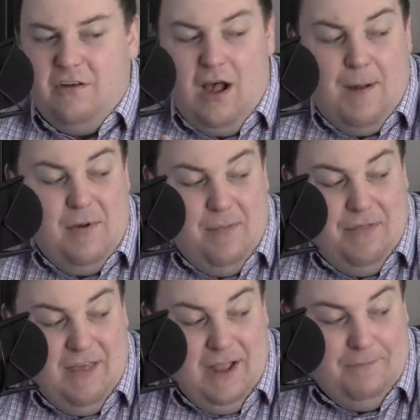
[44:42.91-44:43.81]
top-up
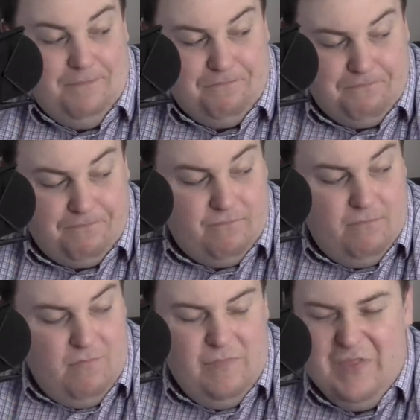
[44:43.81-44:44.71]
thing
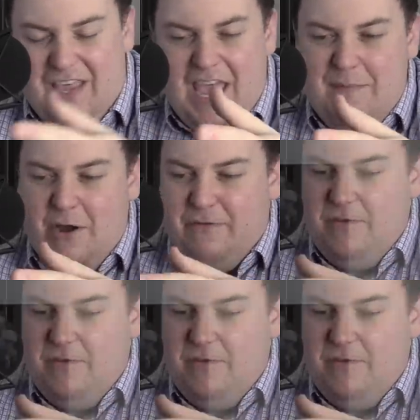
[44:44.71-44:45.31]
that came out a